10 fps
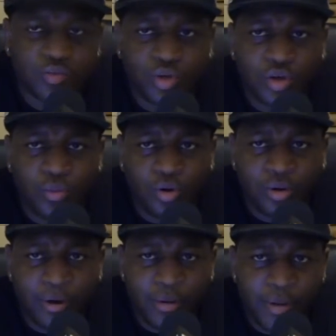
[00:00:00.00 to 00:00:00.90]
one on one
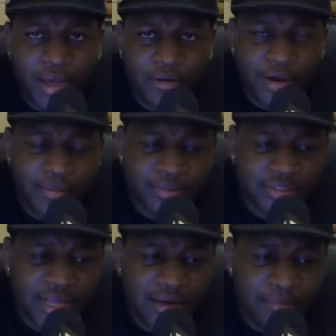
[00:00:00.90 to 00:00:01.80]
about battle rap, it's a
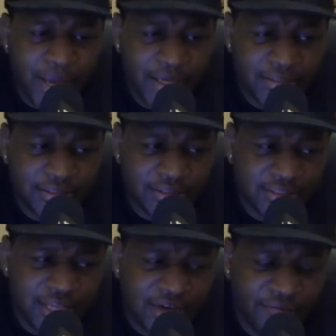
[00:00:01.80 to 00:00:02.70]
lot of passion, it's a lot